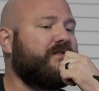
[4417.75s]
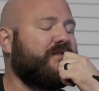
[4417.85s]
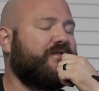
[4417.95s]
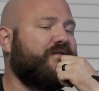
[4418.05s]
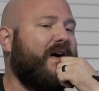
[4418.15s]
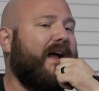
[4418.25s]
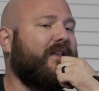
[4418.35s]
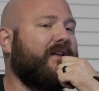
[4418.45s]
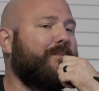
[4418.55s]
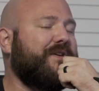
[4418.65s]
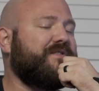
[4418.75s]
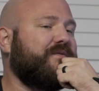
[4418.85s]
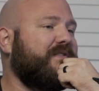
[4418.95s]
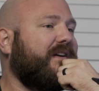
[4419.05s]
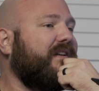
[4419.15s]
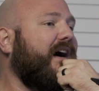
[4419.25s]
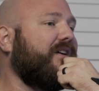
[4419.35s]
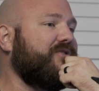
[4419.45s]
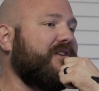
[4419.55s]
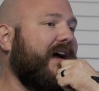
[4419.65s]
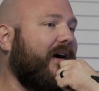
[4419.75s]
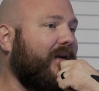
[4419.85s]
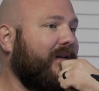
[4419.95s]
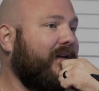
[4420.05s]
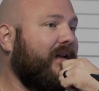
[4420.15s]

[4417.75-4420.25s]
there's finally a piece of technology out